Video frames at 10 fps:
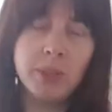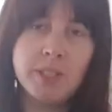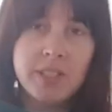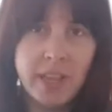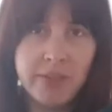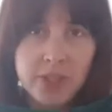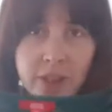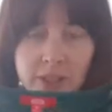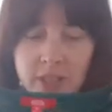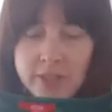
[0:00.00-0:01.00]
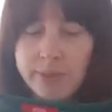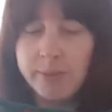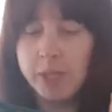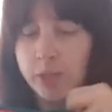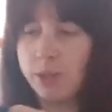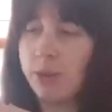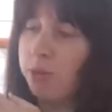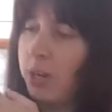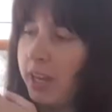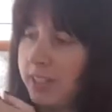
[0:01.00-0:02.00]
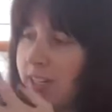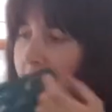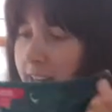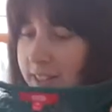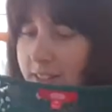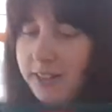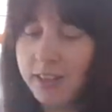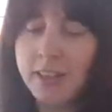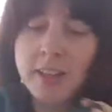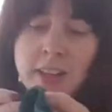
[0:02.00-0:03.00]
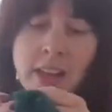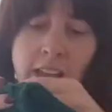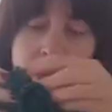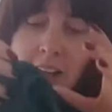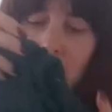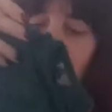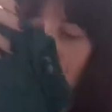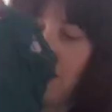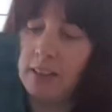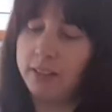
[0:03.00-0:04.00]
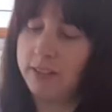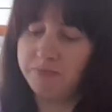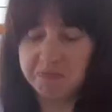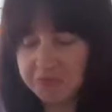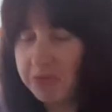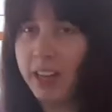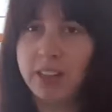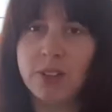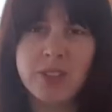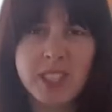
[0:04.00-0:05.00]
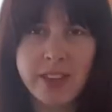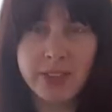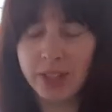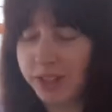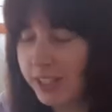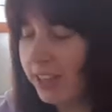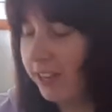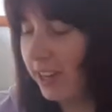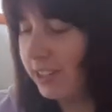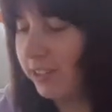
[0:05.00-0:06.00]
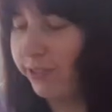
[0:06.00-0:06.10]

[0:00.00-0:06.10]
was $7 from a store called SES and I thought $7, that's